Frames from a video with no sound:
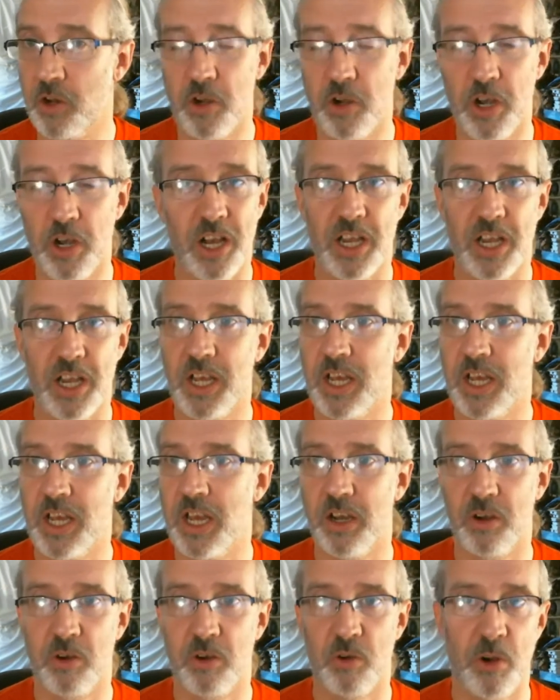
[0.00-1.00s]
You're not going to
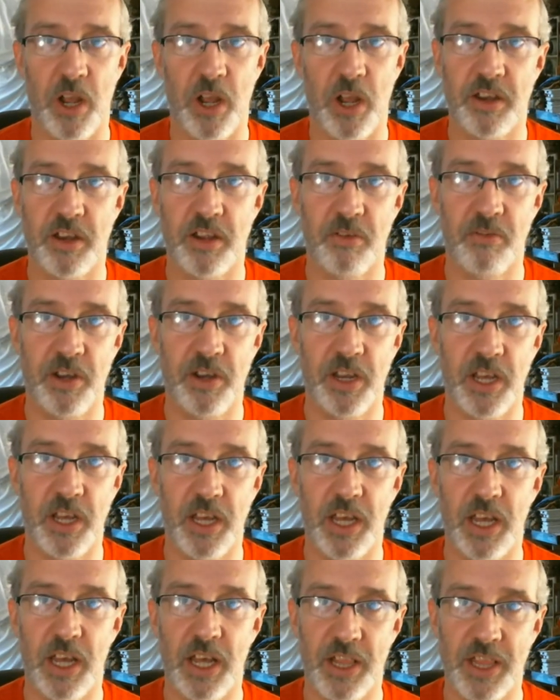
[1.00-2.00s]
get
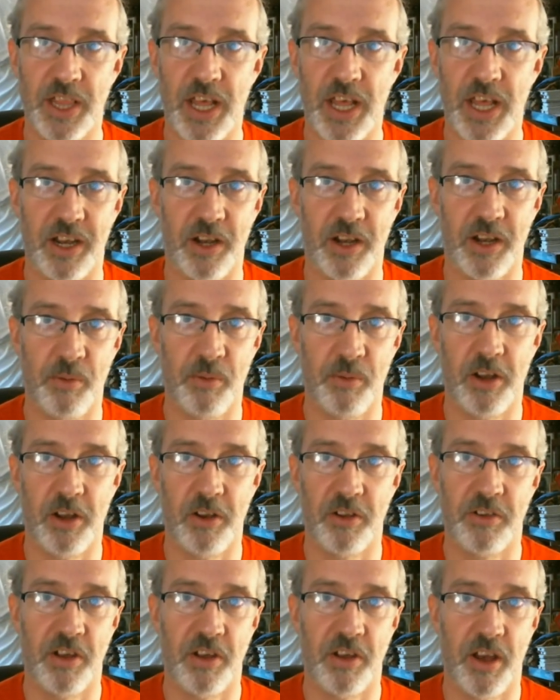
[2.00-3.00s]
creativity in that amount of
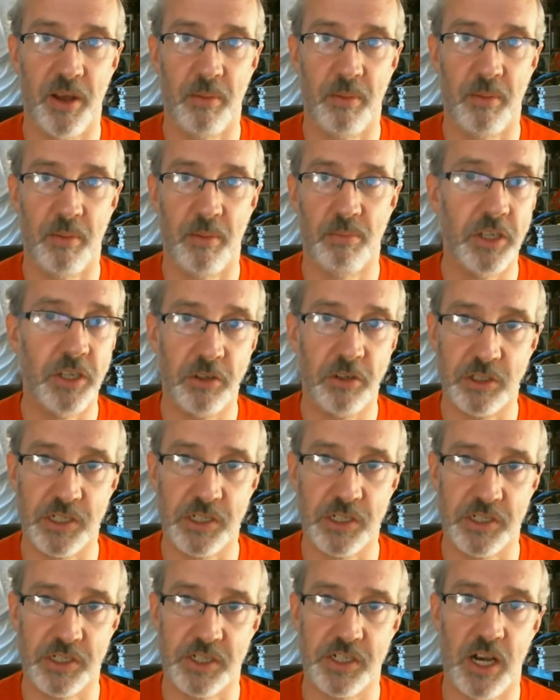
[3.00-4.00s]
time. You're just
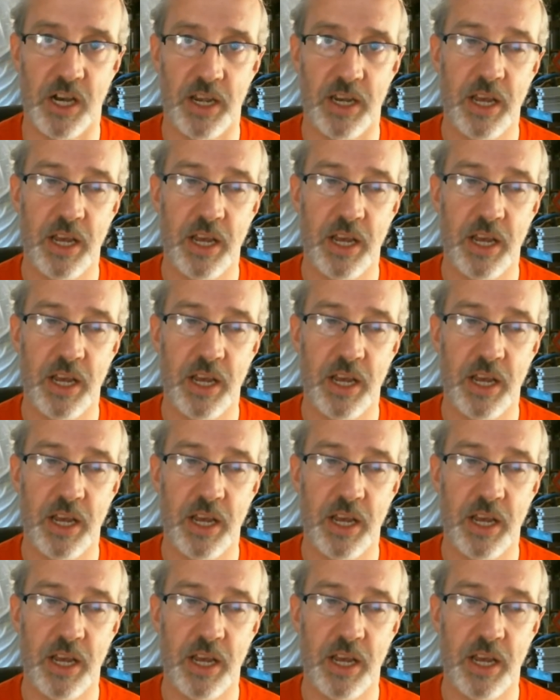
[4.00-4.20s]
not.